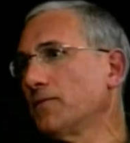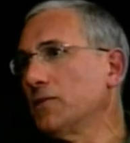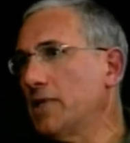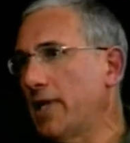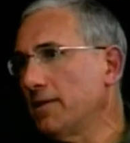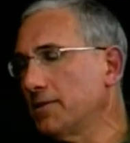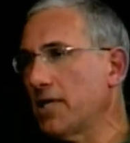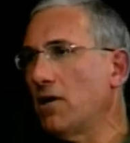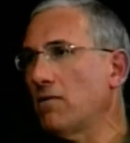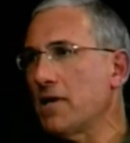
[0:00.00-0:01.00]
Yeah,
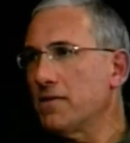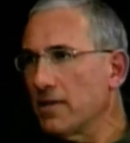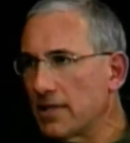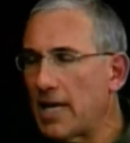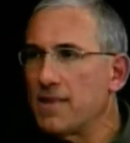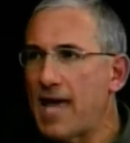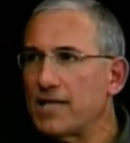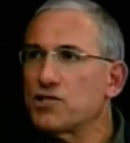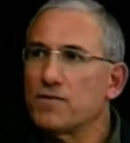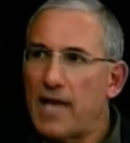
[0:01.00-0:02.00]
so I think that
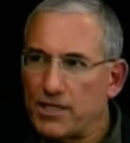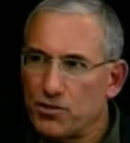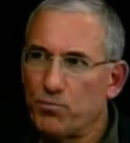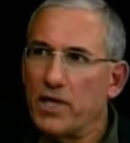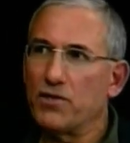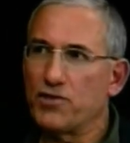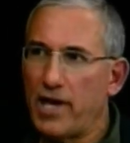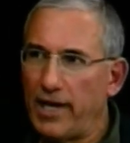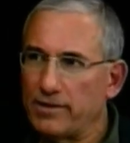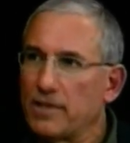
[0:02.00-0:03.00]
that's, that's a big
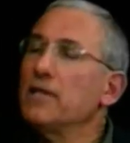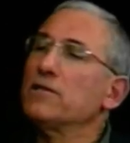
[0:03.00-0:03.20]
change.